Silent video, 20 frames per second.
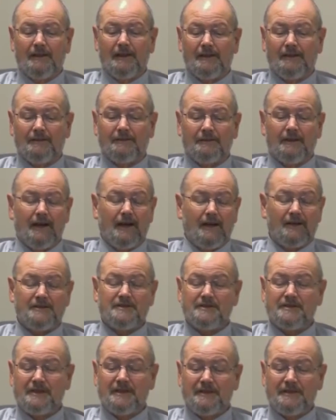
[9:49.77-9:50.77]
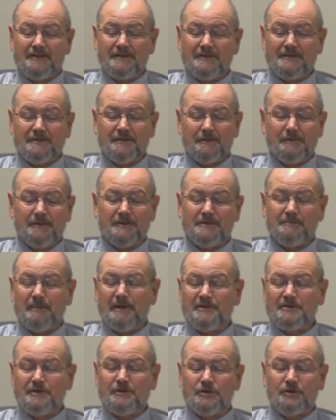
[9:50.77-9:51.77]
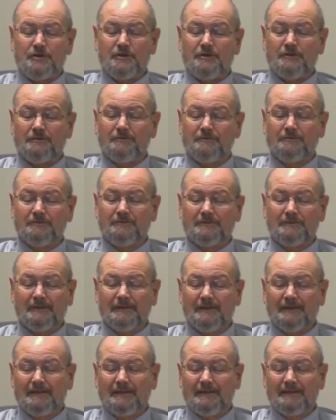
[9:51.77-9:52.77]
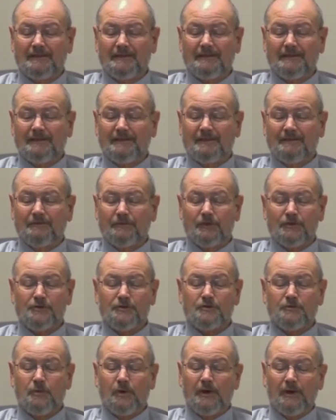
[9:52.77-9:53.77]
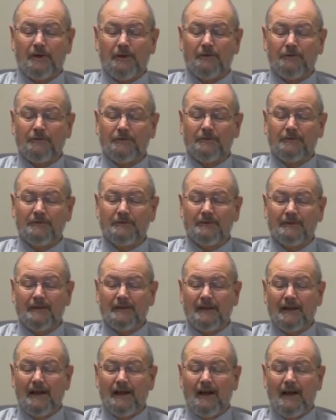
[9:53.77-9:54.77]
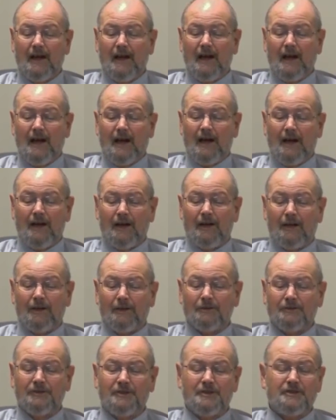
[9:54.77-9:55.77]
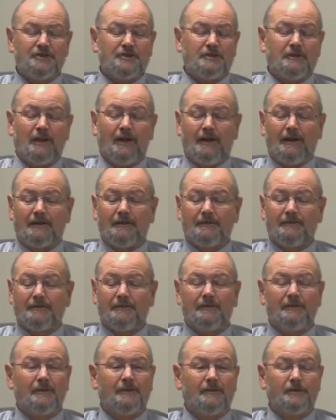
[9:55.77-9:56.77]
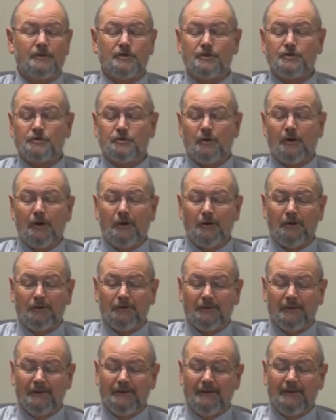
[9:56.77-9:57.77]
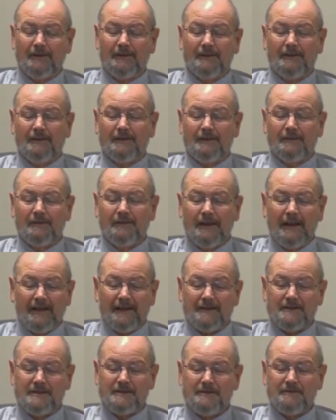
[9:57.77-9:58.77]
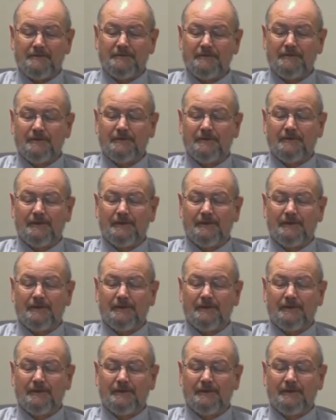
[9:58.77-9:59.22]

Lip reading: And God says through his messenger, verse 12, Al Tishlak, strong negative